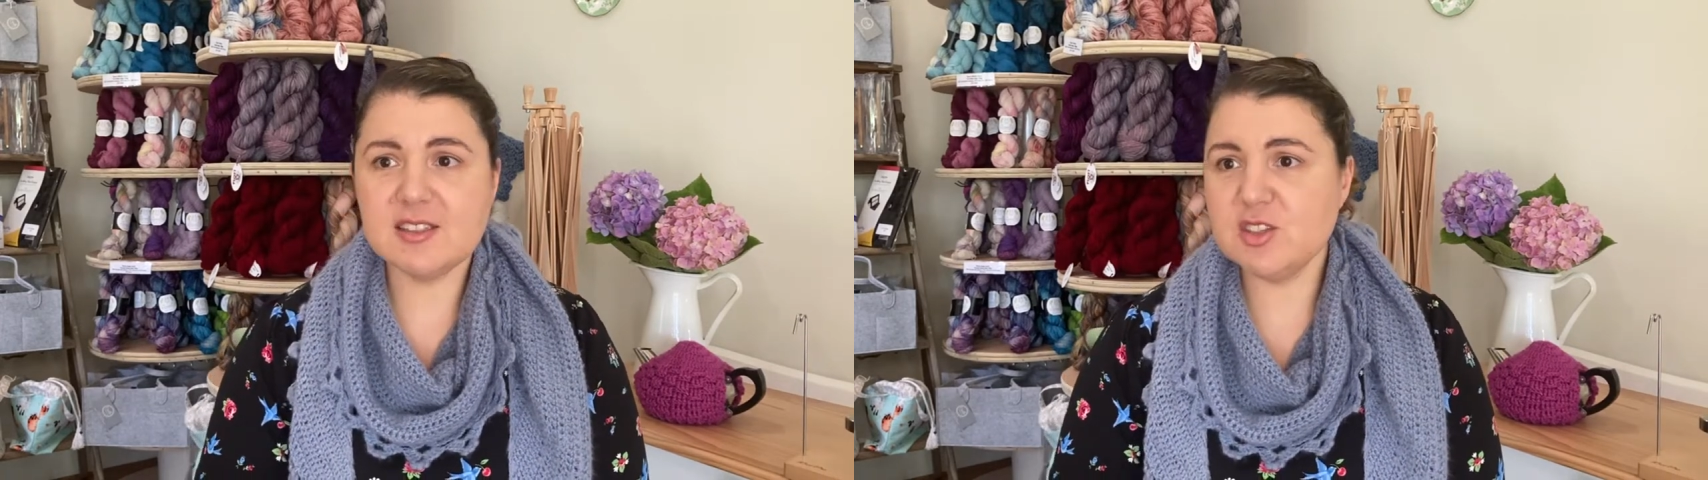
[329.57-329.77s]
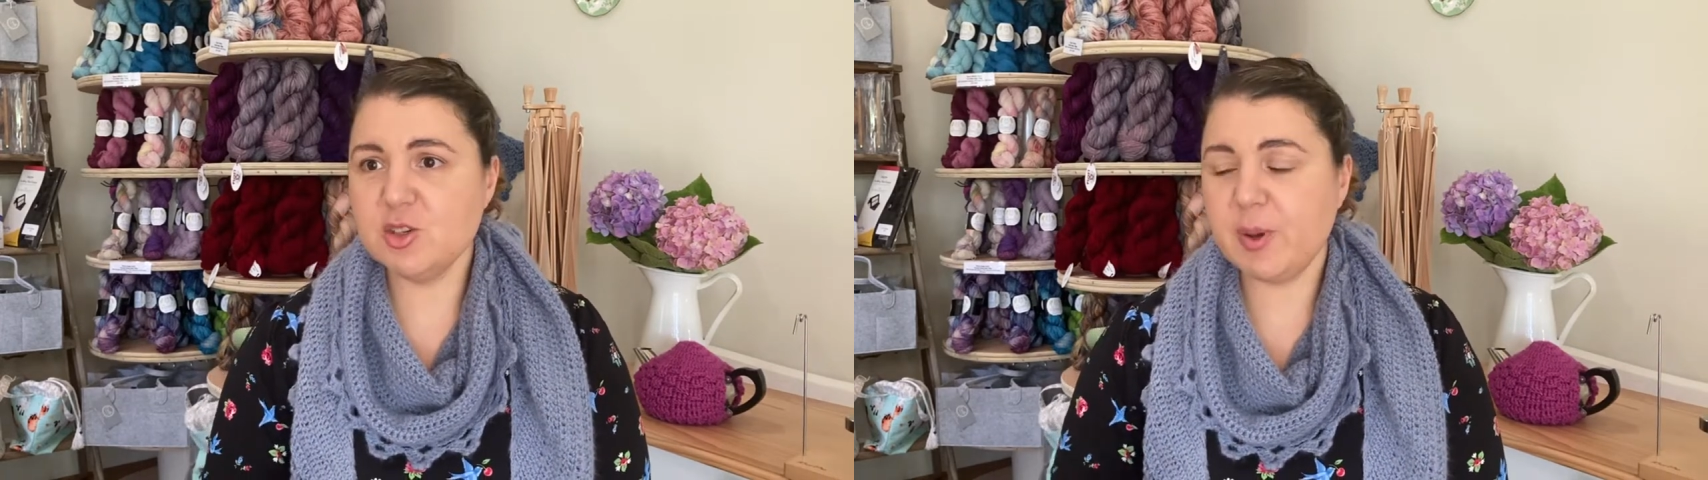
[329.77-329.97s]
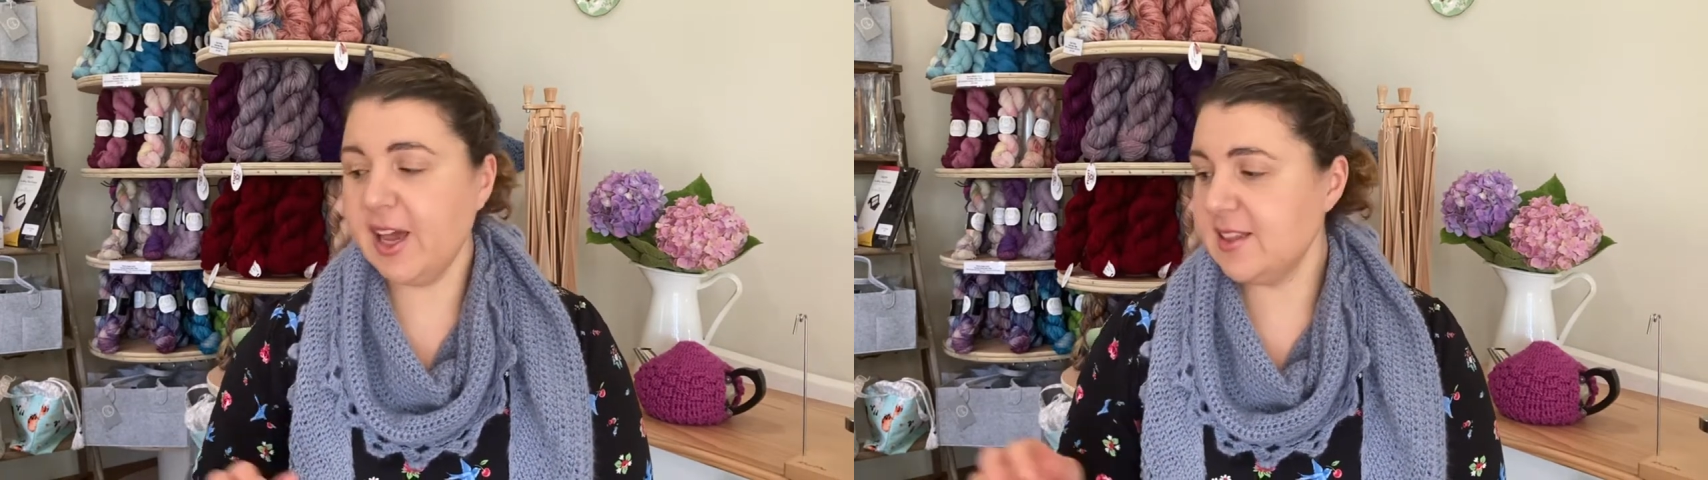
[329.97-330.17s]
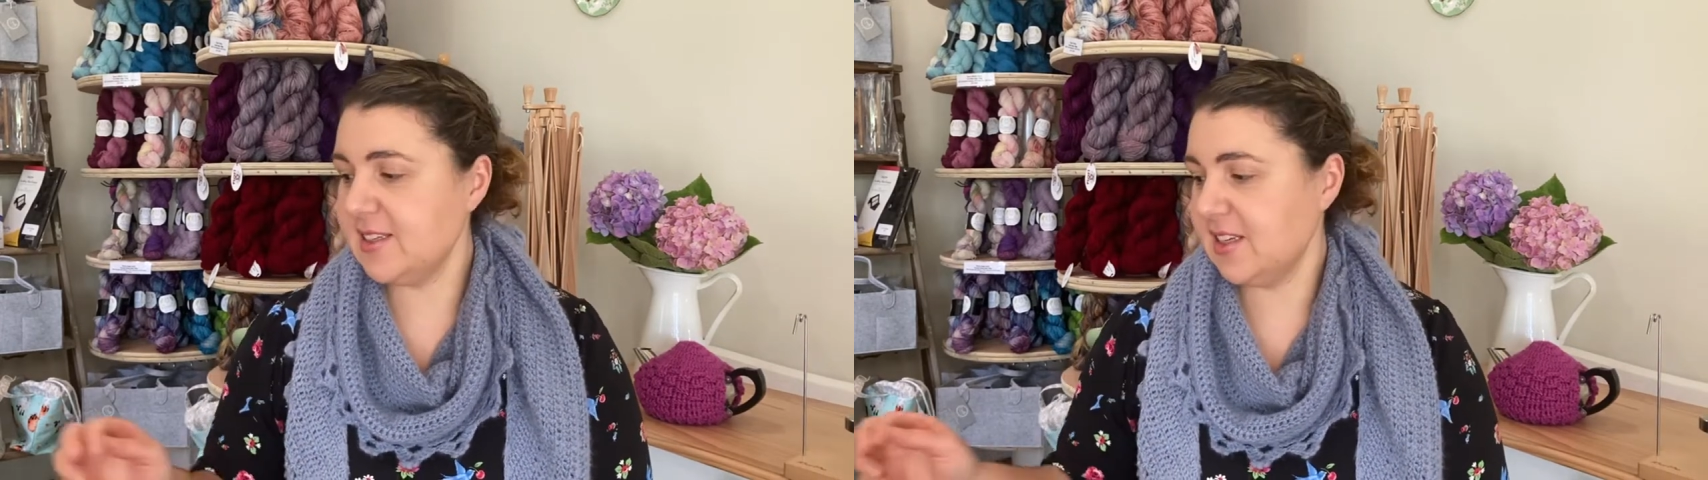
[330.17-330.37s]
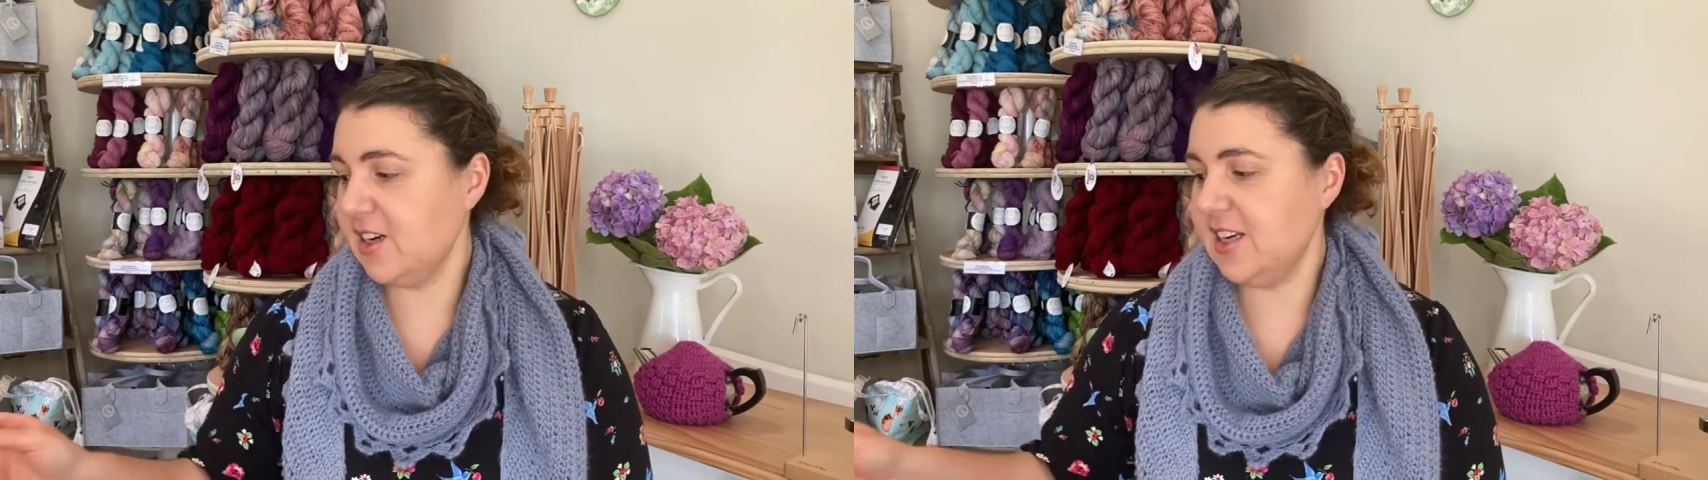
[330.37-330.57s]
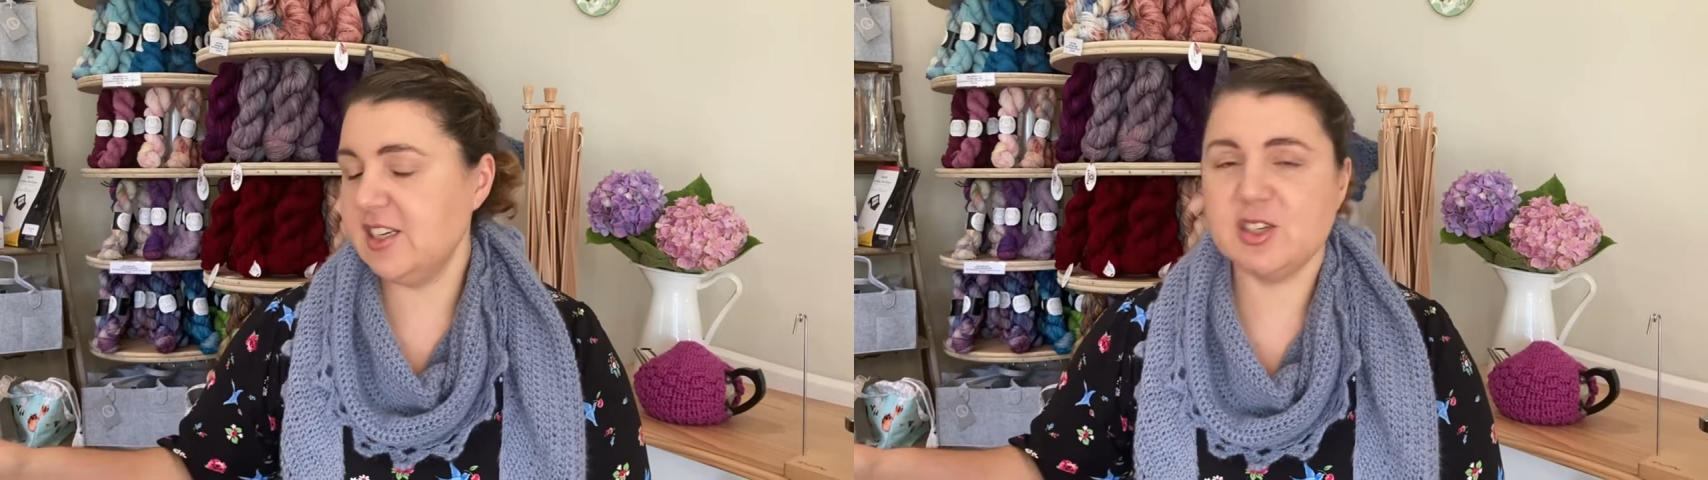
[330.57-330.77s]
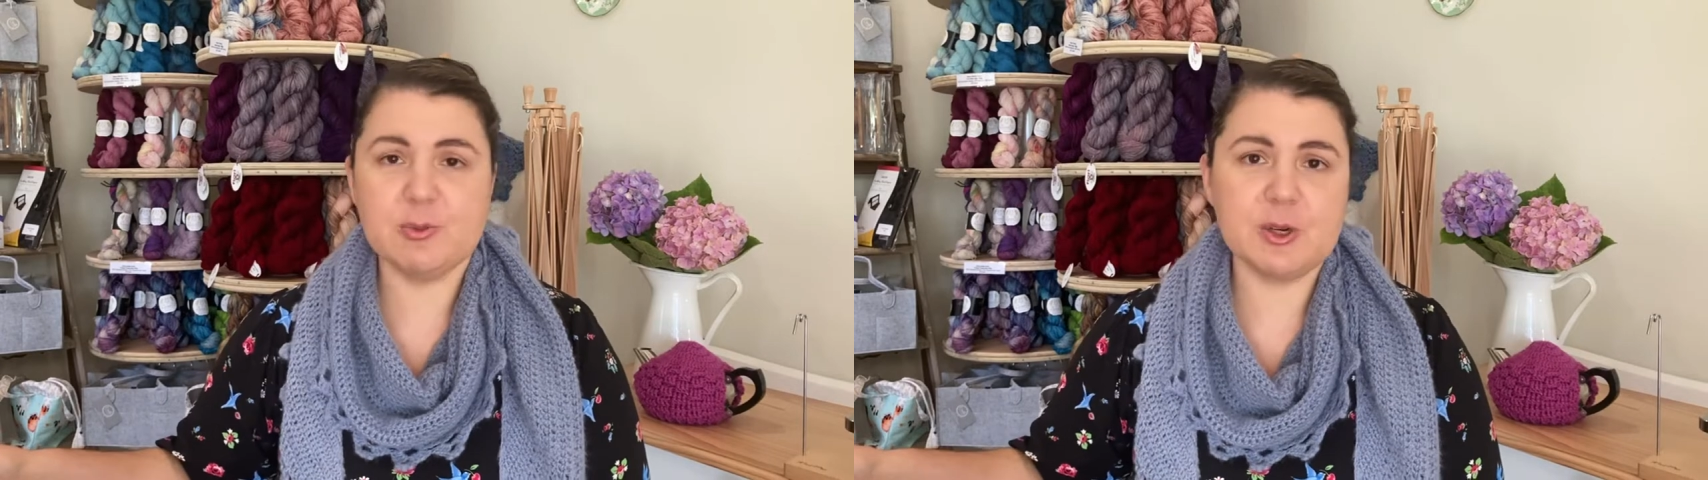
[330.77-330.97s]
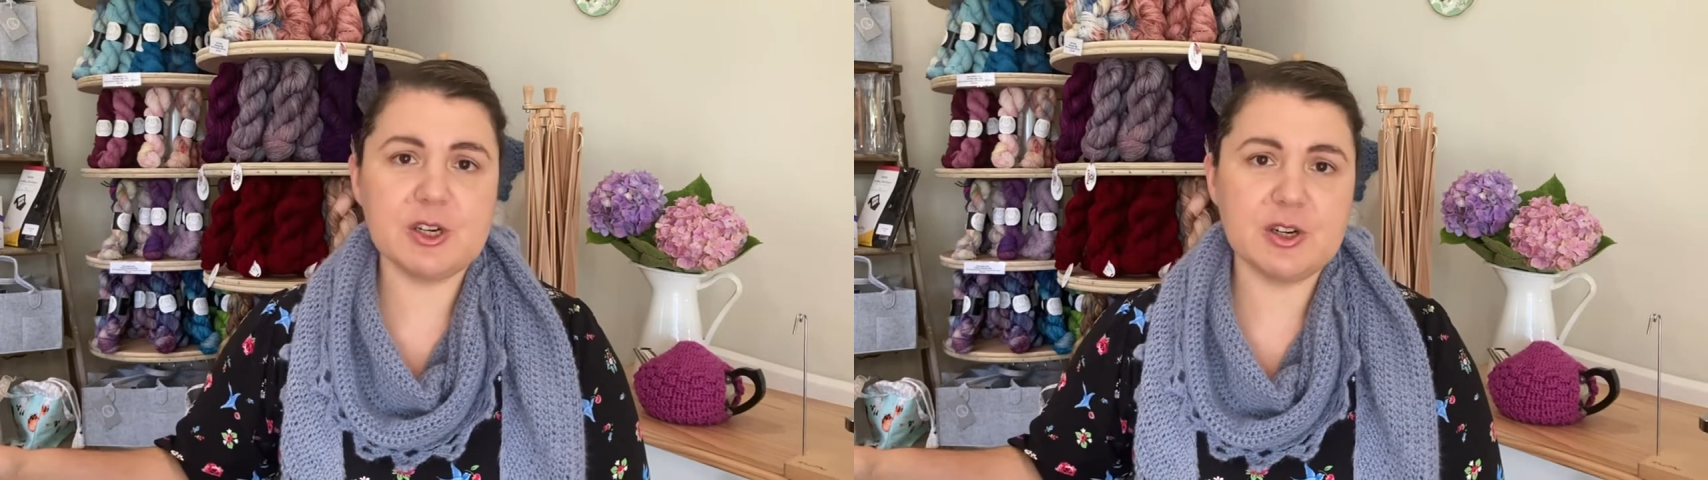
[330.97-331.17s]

new patterns and I need to work